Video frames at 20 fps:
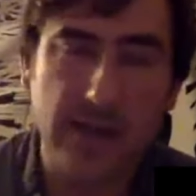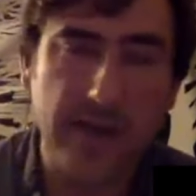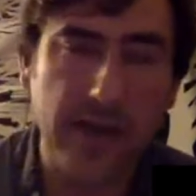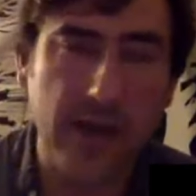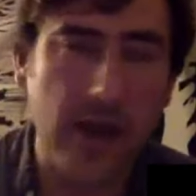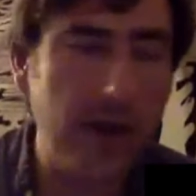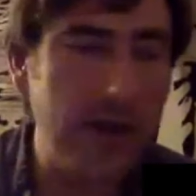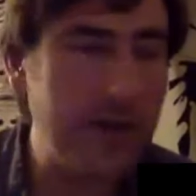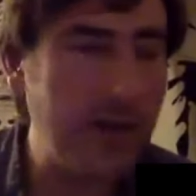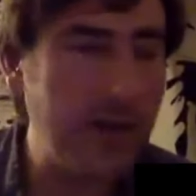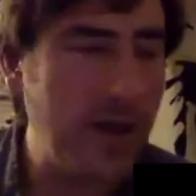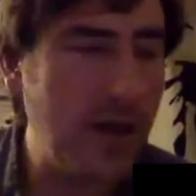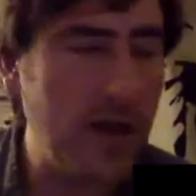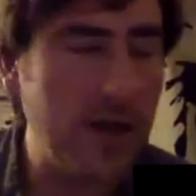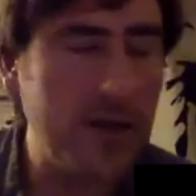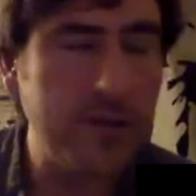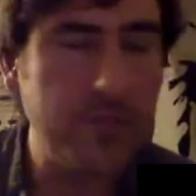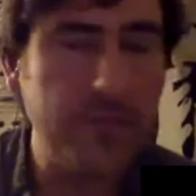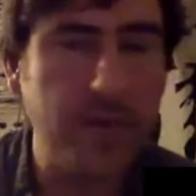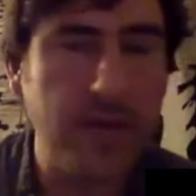the Art
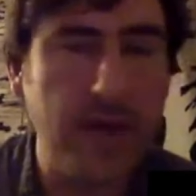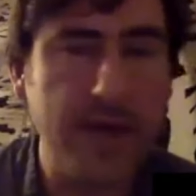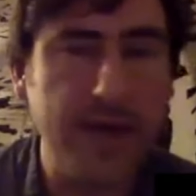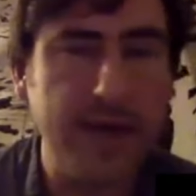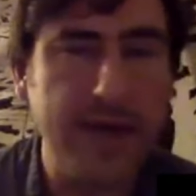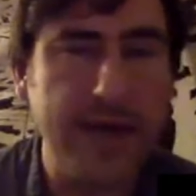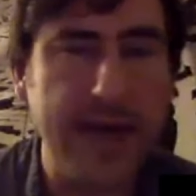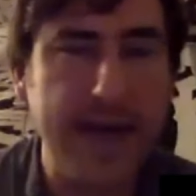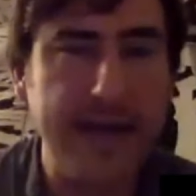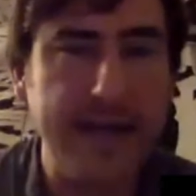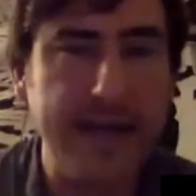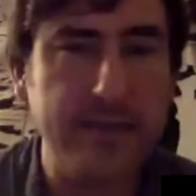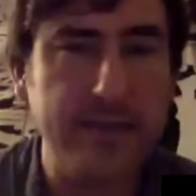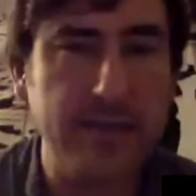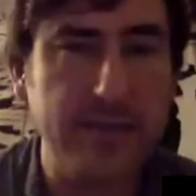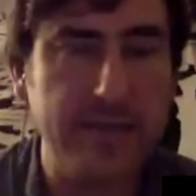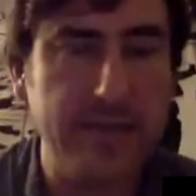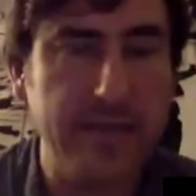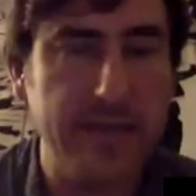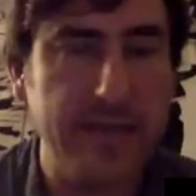Law Podcast,
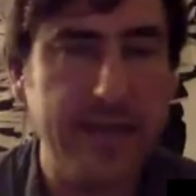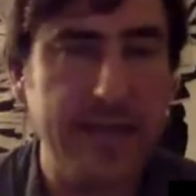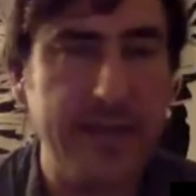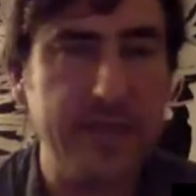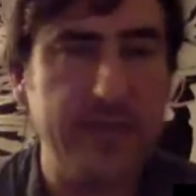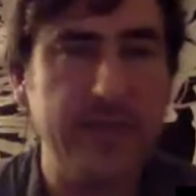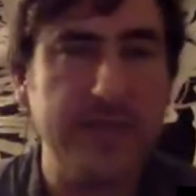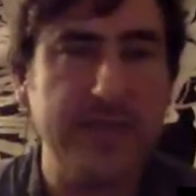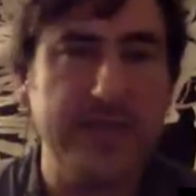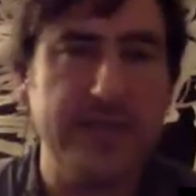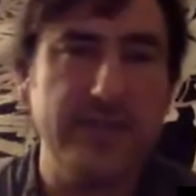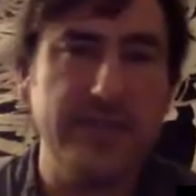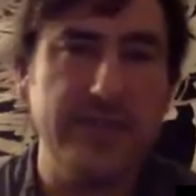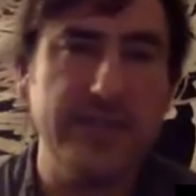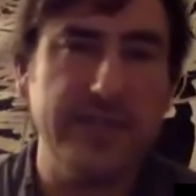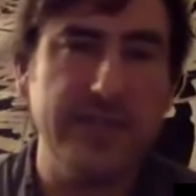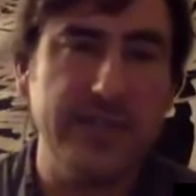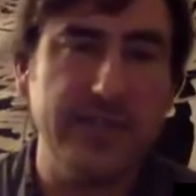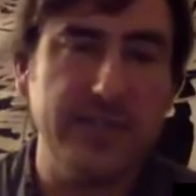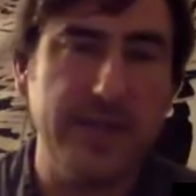which I think is really
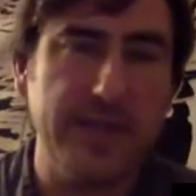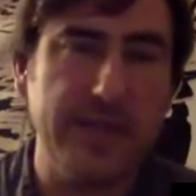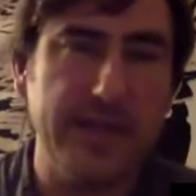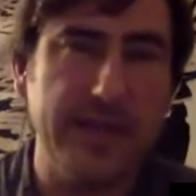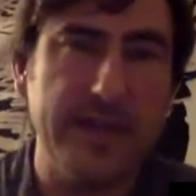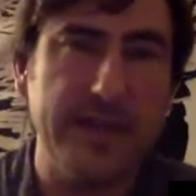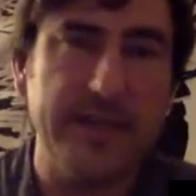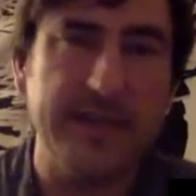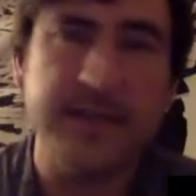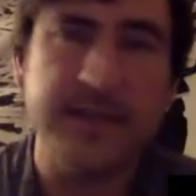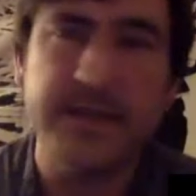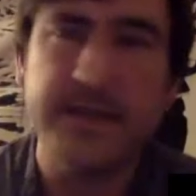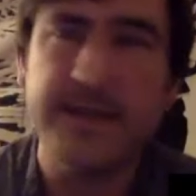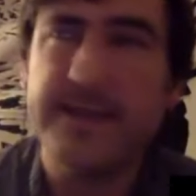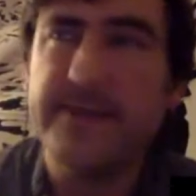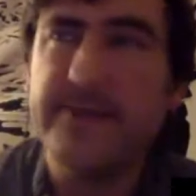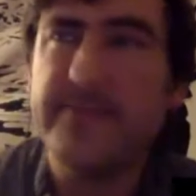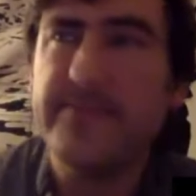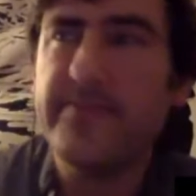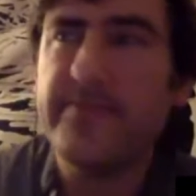interesting just because
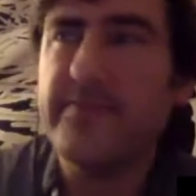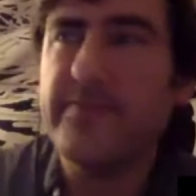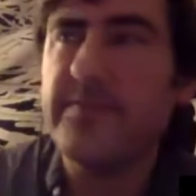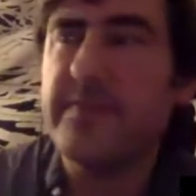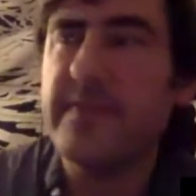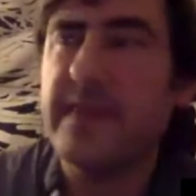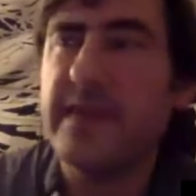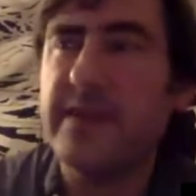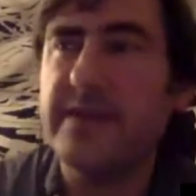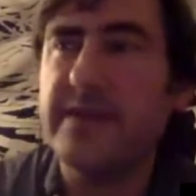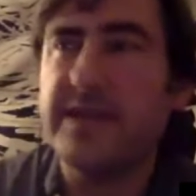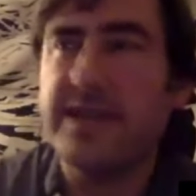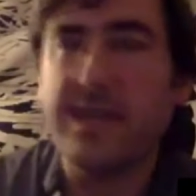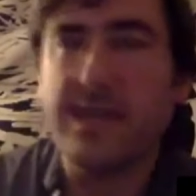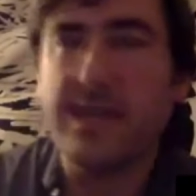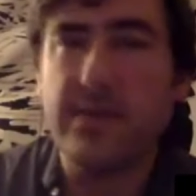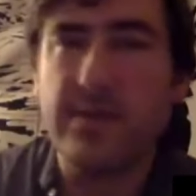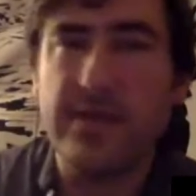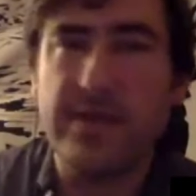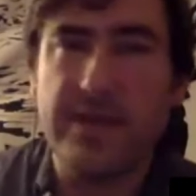they're
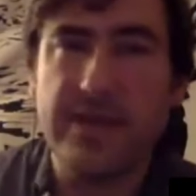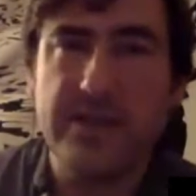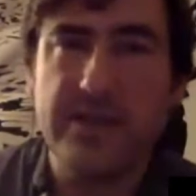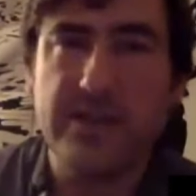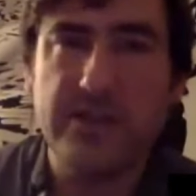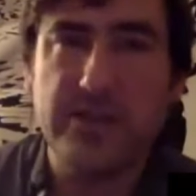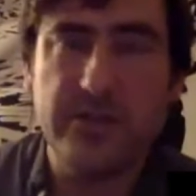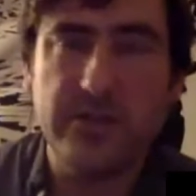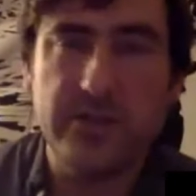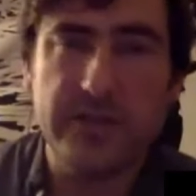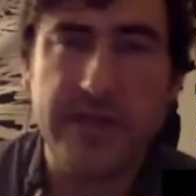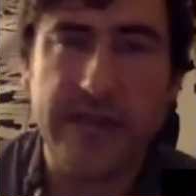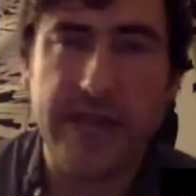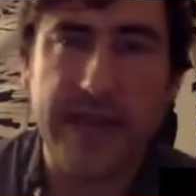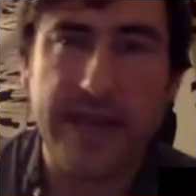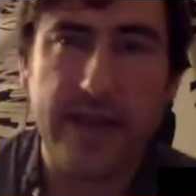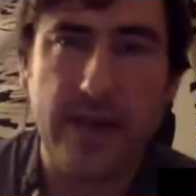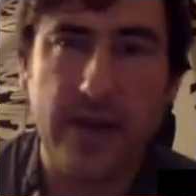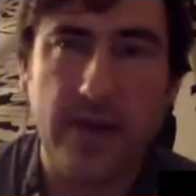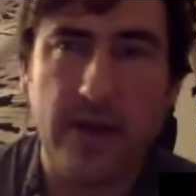dealing with issues
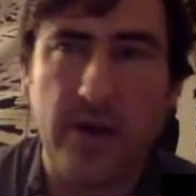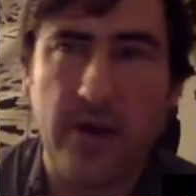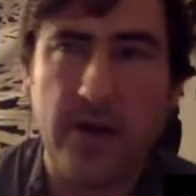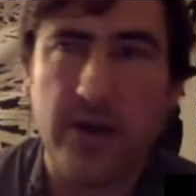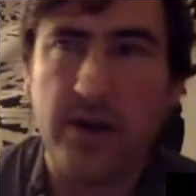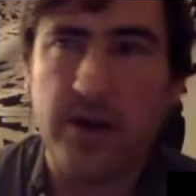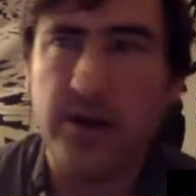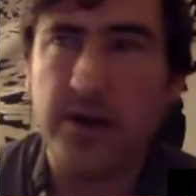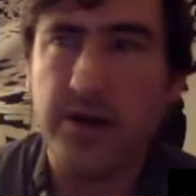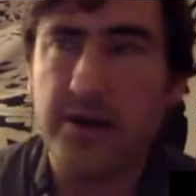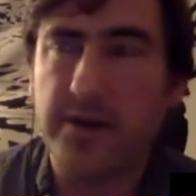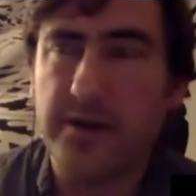that are,